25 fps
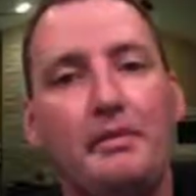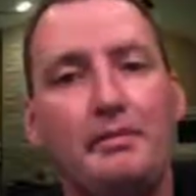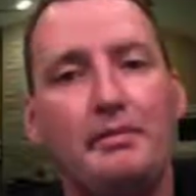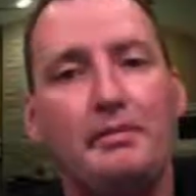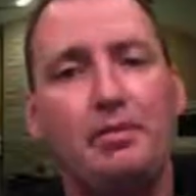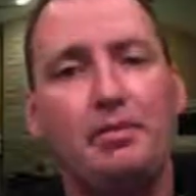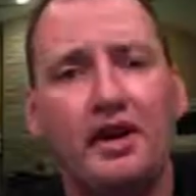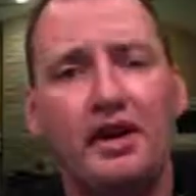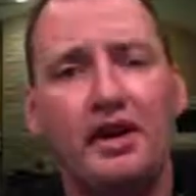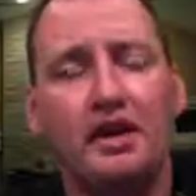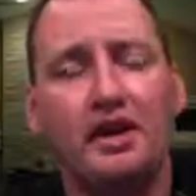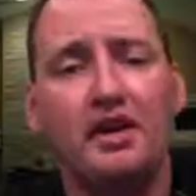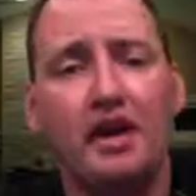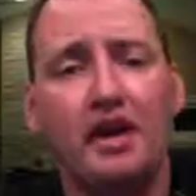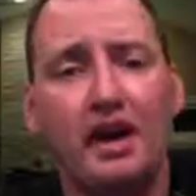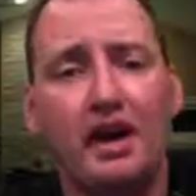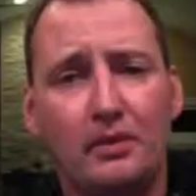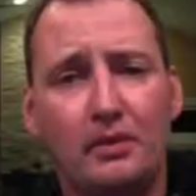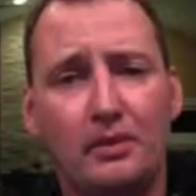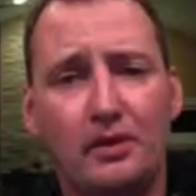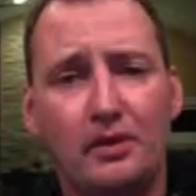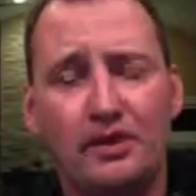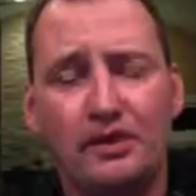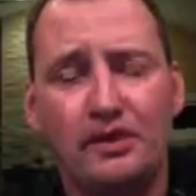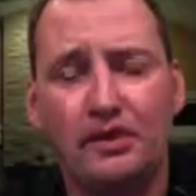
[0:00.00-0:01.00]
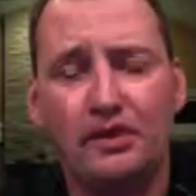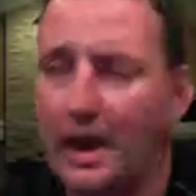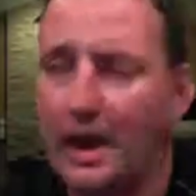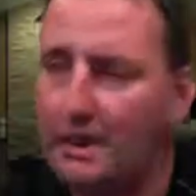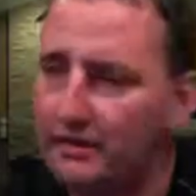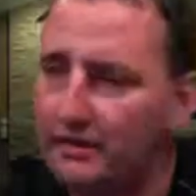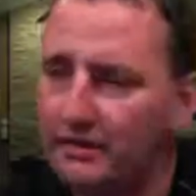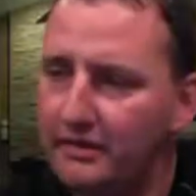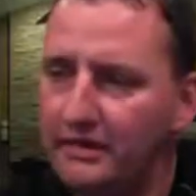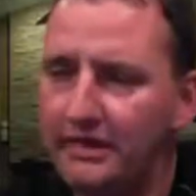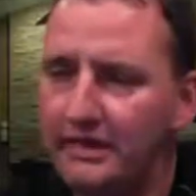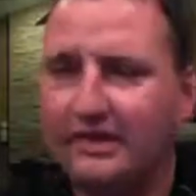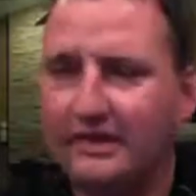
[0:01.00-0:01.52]
been playing a lot with
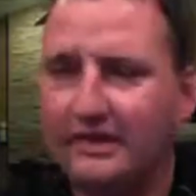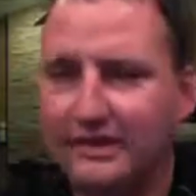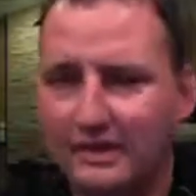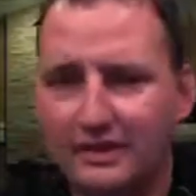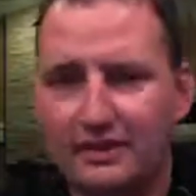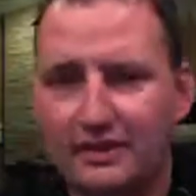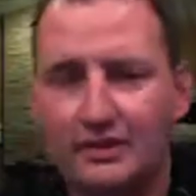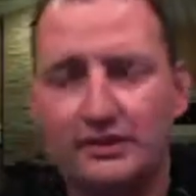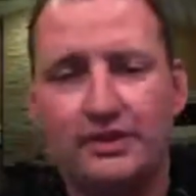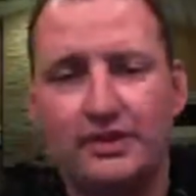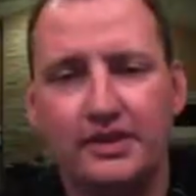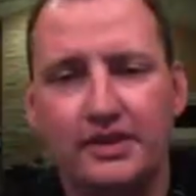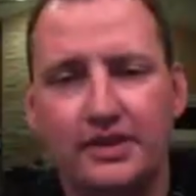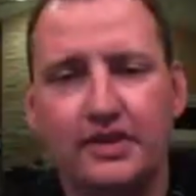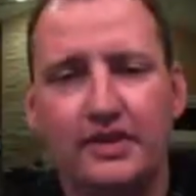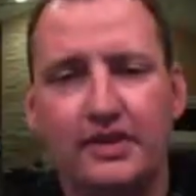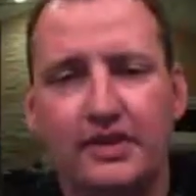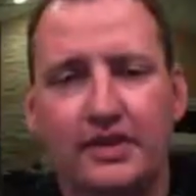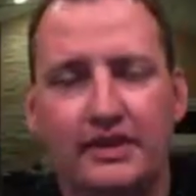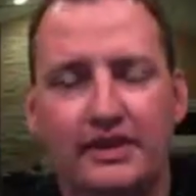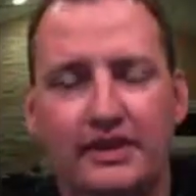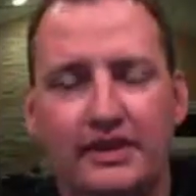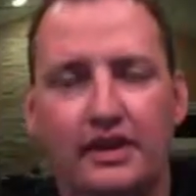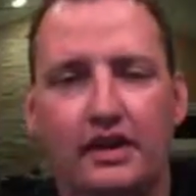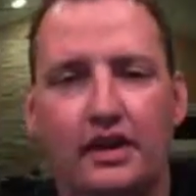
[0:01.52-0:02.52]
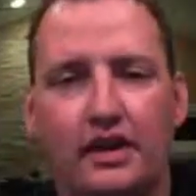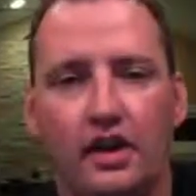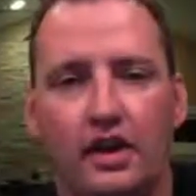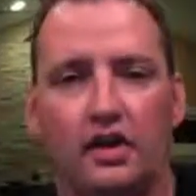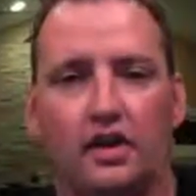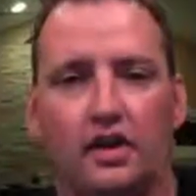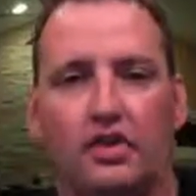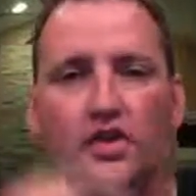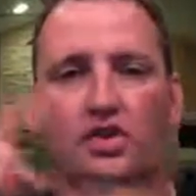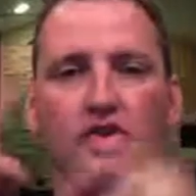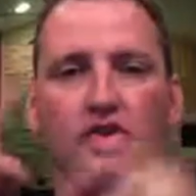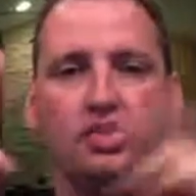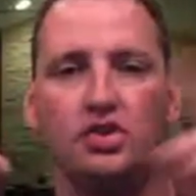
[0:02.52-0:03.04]
Hyper-V System Center and the
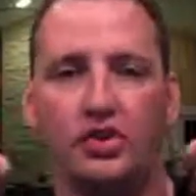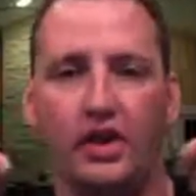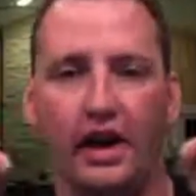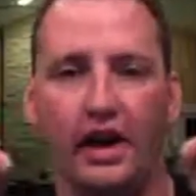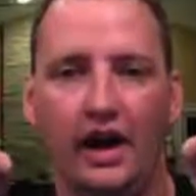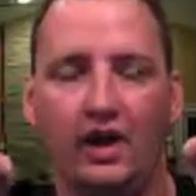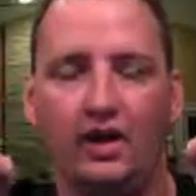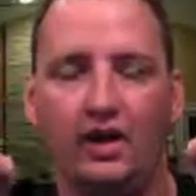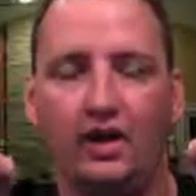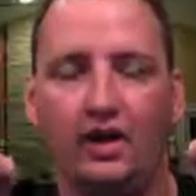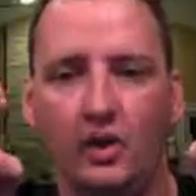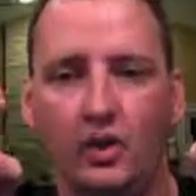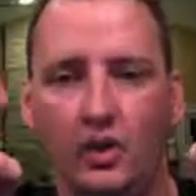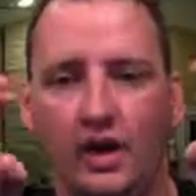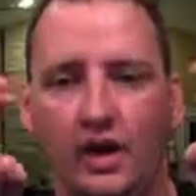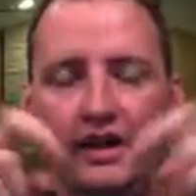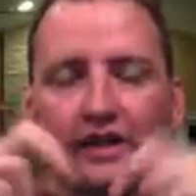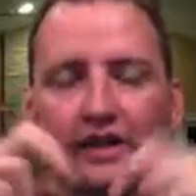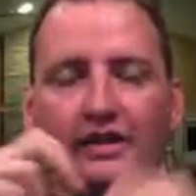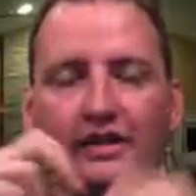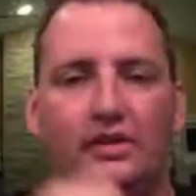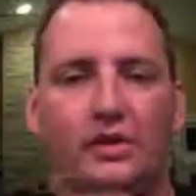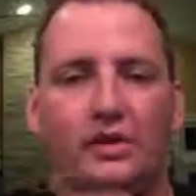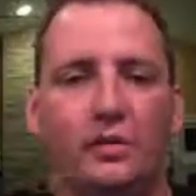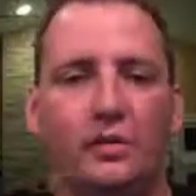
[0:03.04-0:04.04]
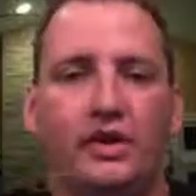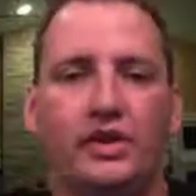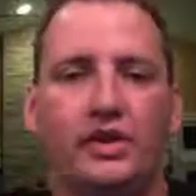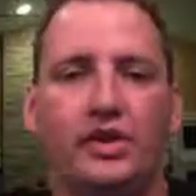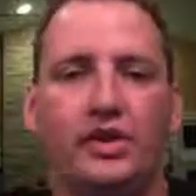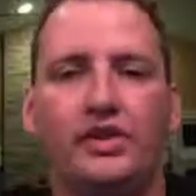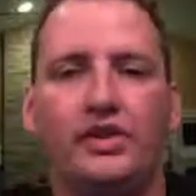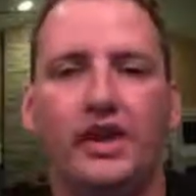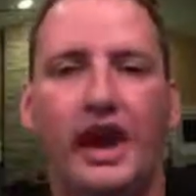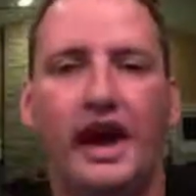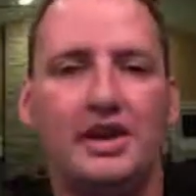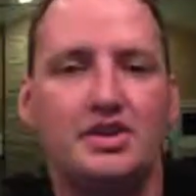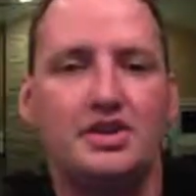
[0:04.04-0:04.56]
Cloud OS, the
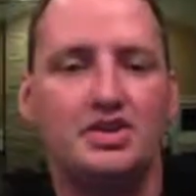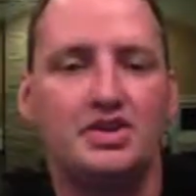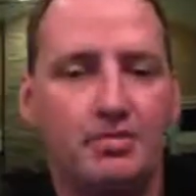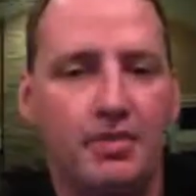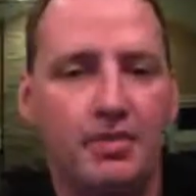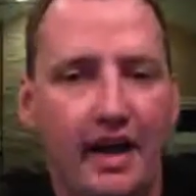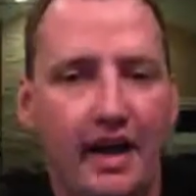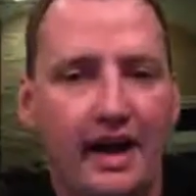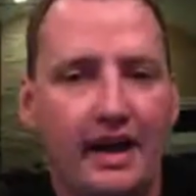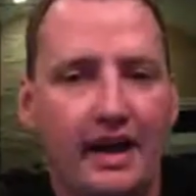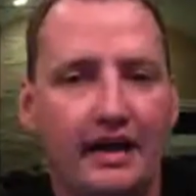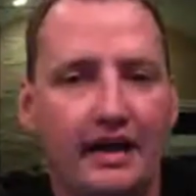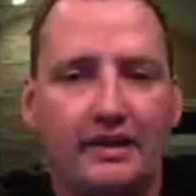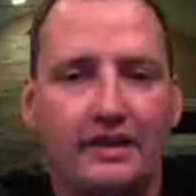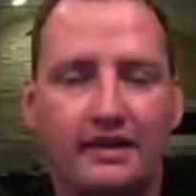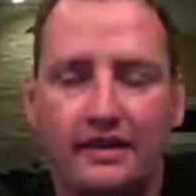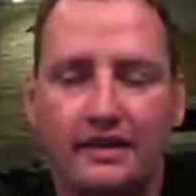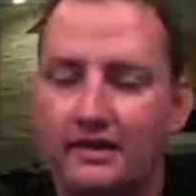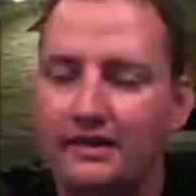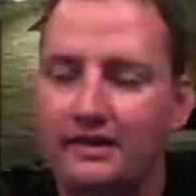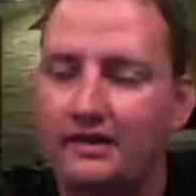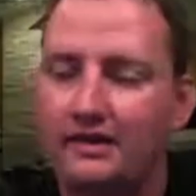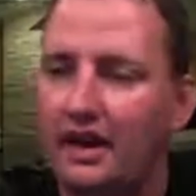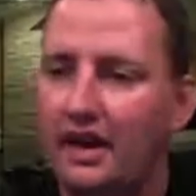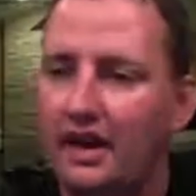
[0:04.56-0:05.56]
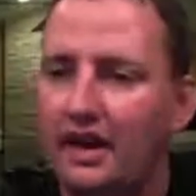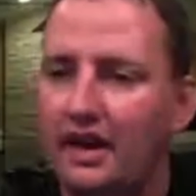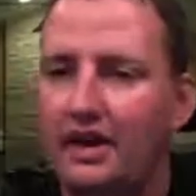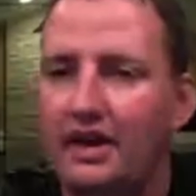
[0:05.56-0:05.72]
Windows Azure Pack, and